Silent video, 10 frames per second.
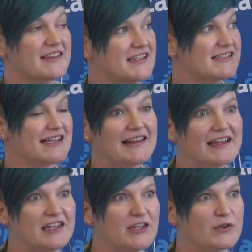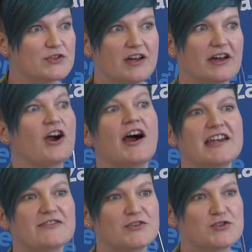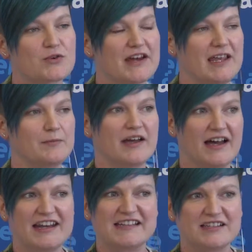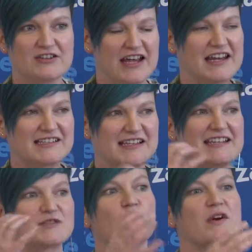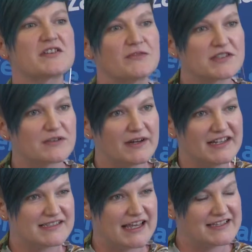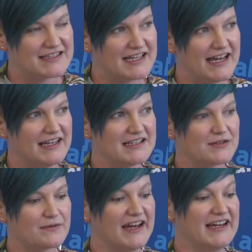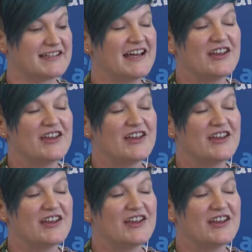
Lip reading: They're selling you a kind of a dream, and it's wonderful to read, it's entertaining to read.